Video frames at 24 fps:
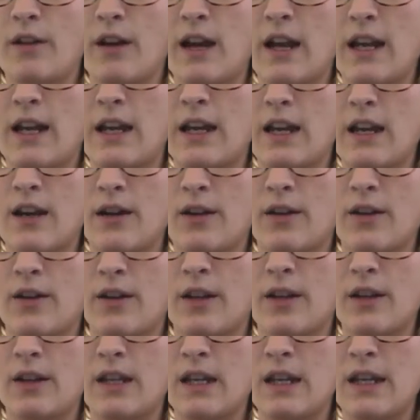right here,
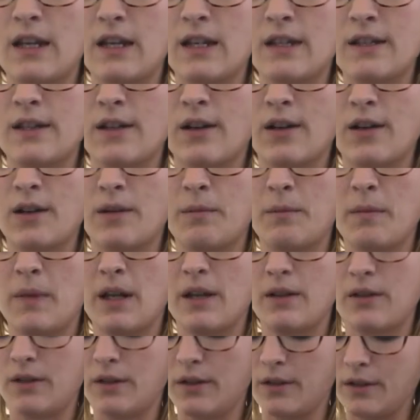these are the
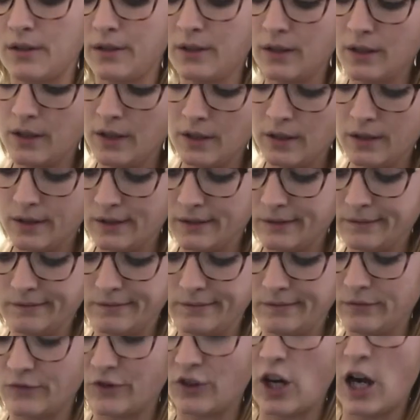metal
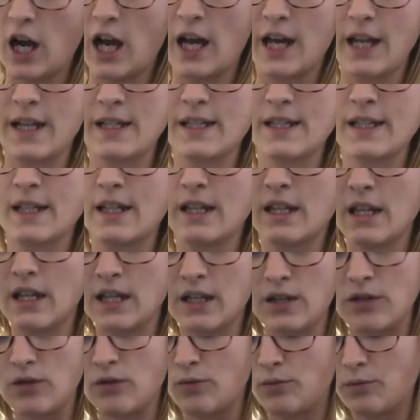rods that
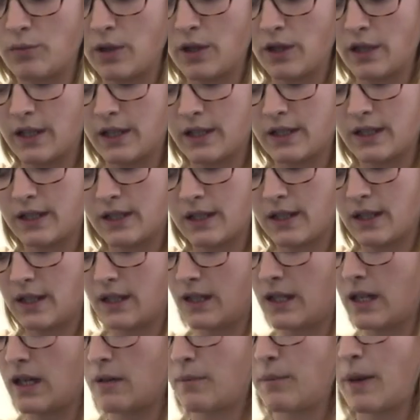you put the